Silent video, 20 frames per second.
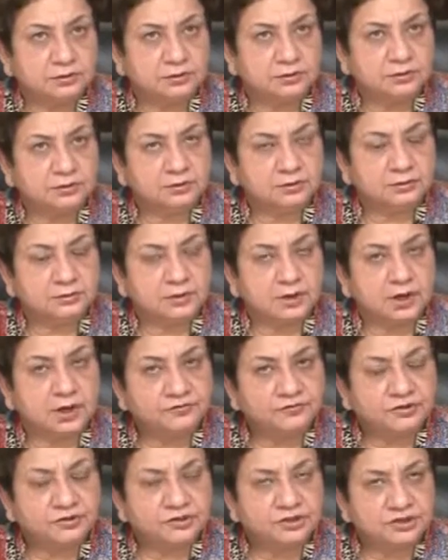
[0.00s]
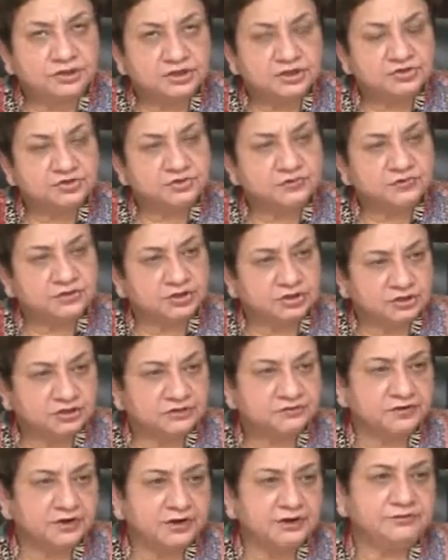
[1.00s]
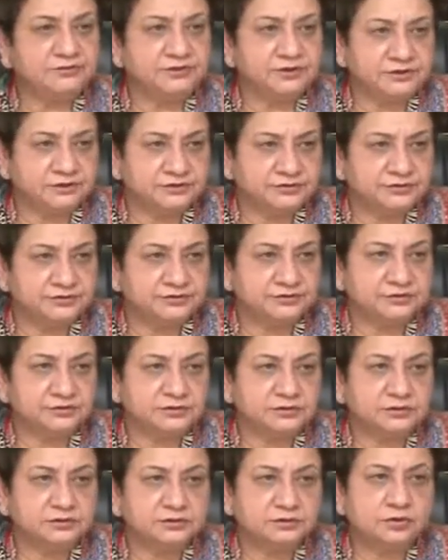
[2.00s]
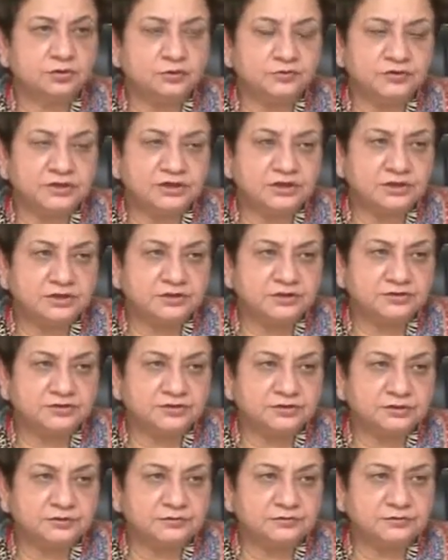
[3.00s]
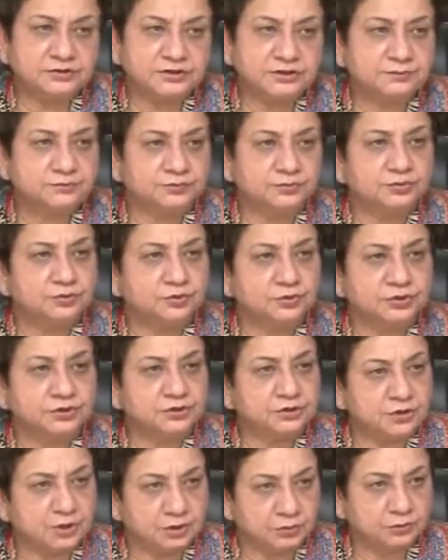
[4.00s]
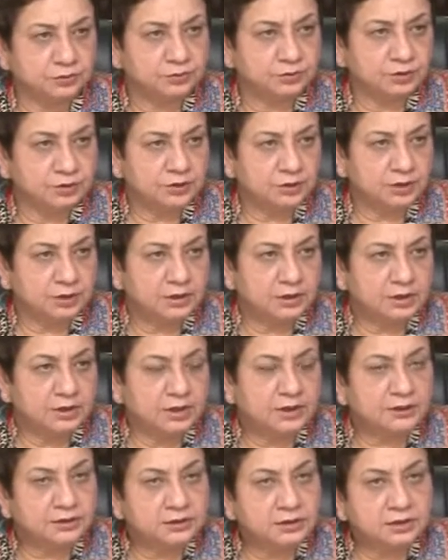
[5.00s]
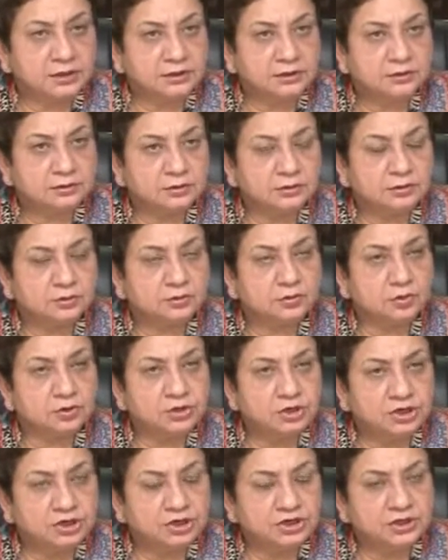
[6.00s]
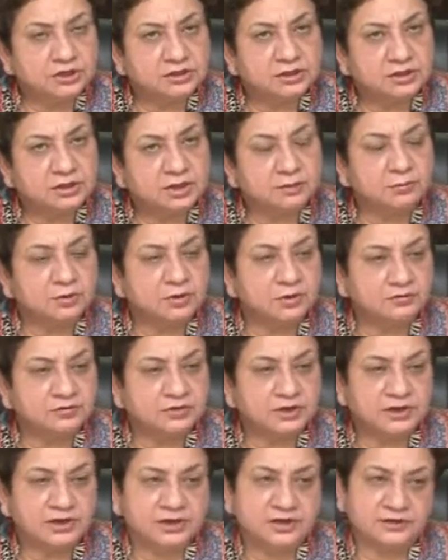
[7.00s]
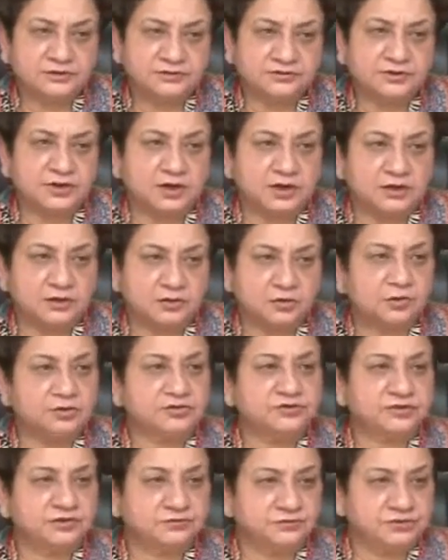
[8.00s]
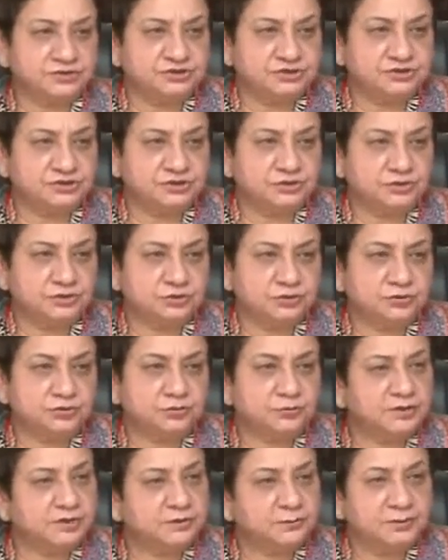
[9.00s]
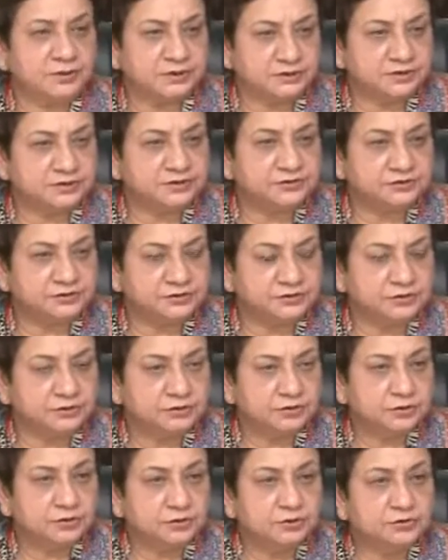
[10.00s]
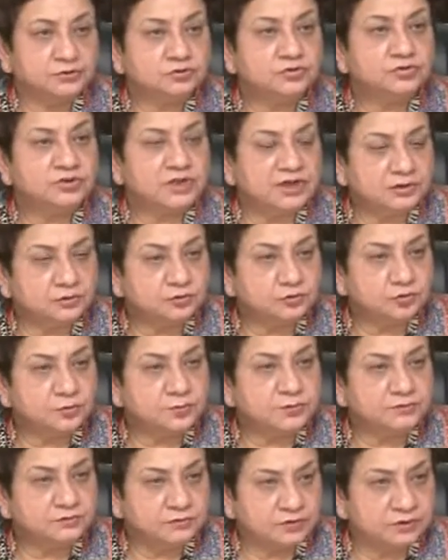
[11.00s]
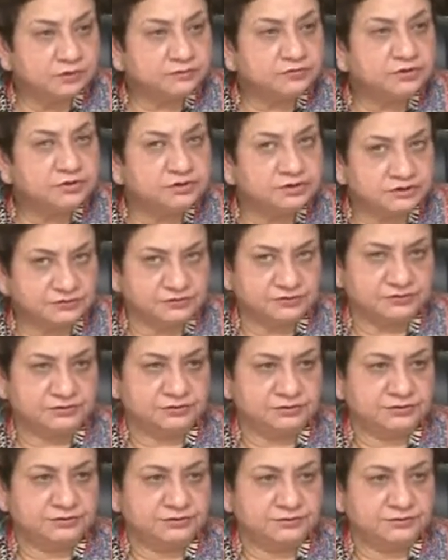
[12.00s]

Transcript: after the age of 35 years, the ovarian reserve keeps going down. And then the quality and the number of the eggs are not sufficient to make pregnancy. So that could be one of the reasons.